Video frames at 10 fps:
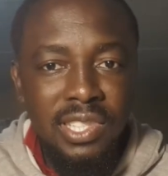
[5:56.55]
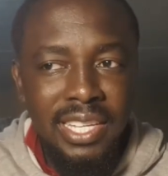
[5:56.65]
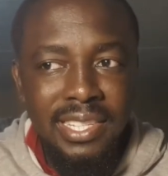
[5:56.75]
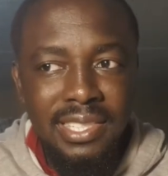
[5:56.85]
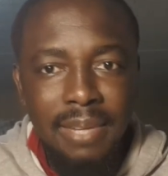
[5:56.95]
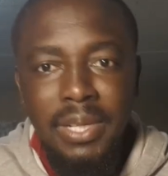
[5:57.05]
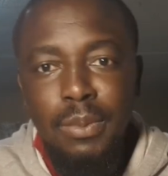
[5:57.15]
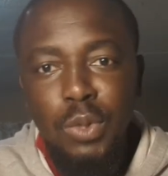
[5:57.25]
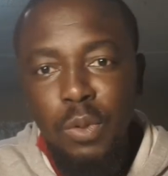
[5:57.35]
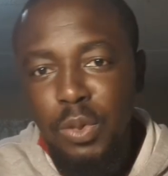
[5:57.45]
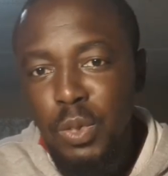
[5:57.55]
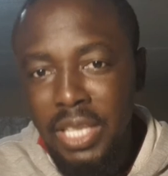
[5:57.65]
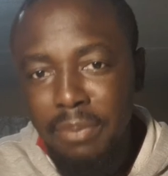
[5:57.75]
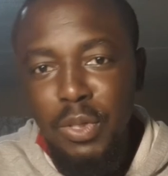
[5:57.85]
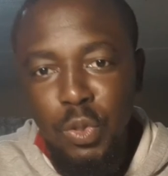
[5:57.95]
they sometimes look for
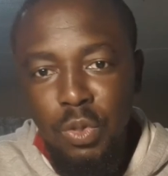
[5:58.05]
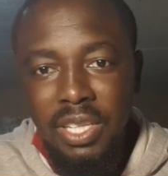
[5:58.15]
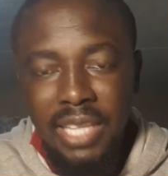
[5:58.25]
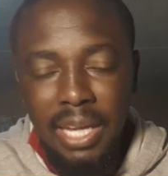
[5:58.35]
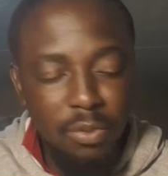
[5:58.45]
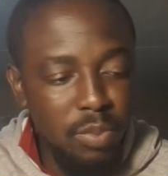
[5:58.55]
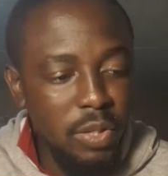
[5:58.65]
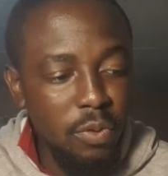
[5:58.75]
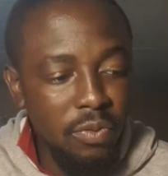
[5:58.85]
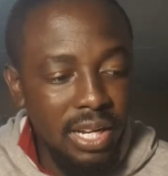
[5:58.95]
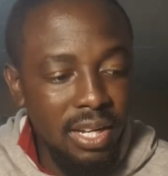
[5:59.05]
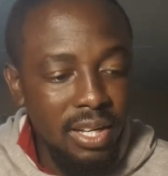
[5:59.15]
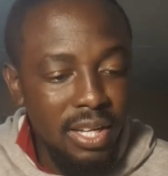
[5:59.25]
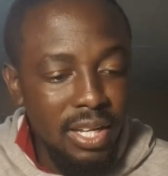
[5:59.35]
those late maturing type of breed of cattle,